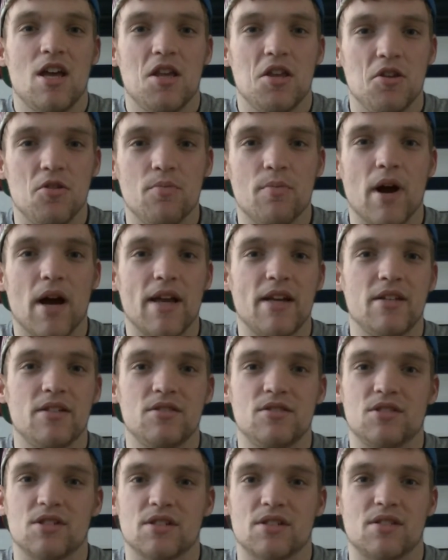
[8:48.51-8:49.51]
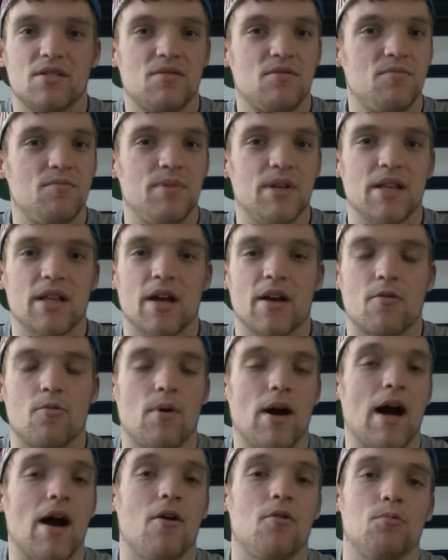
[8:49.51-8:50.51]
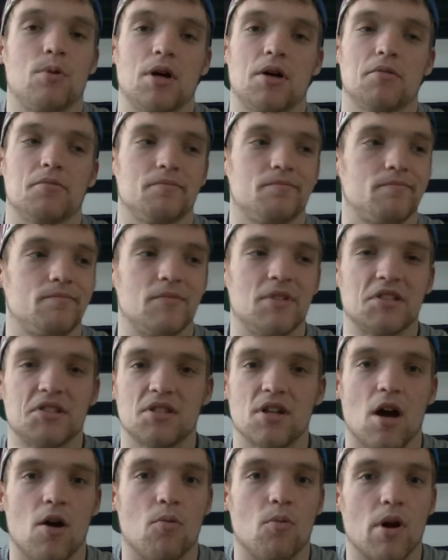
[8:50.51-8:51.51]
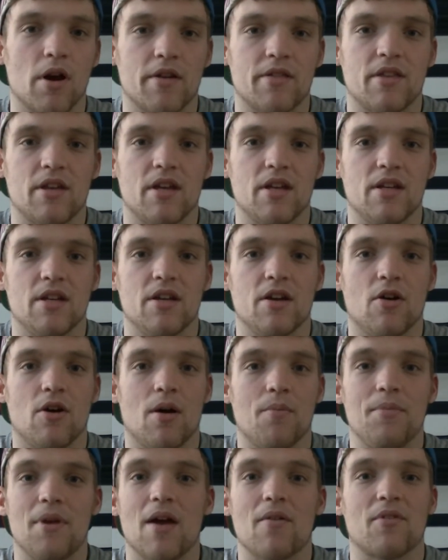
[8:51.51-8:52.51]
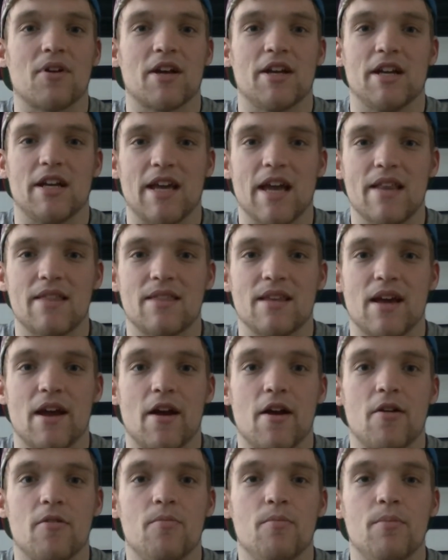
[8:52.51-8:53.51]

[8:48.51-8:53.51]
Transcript: you might just be like, wow, well, it's not worth it. I'm never going to get there.